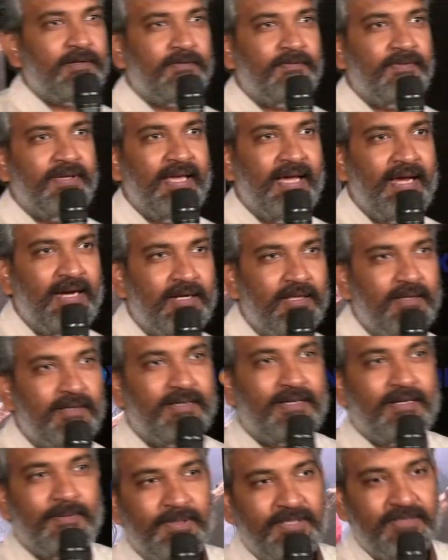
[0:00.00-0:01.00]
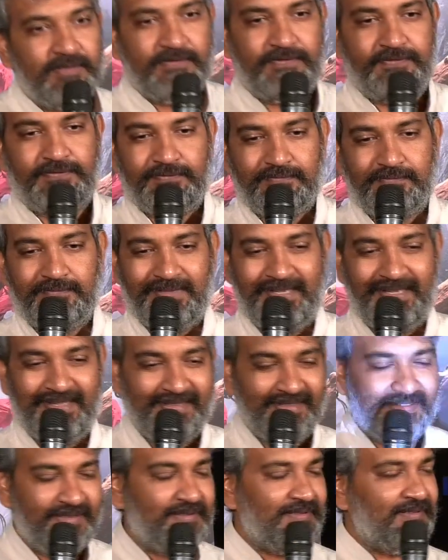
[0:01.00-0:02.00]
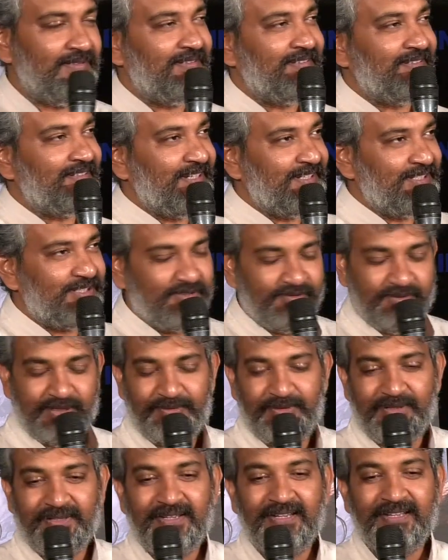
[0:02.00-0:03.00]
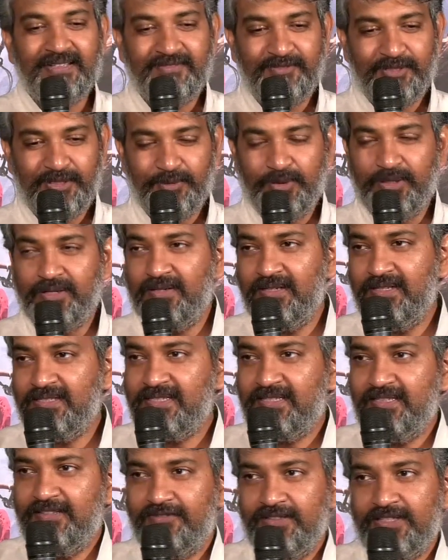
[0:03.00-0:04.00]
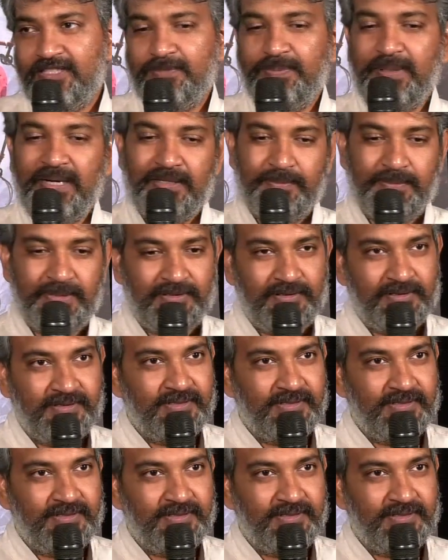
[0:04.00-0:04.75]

we had a little bit of tension when we were releasing the first part, but on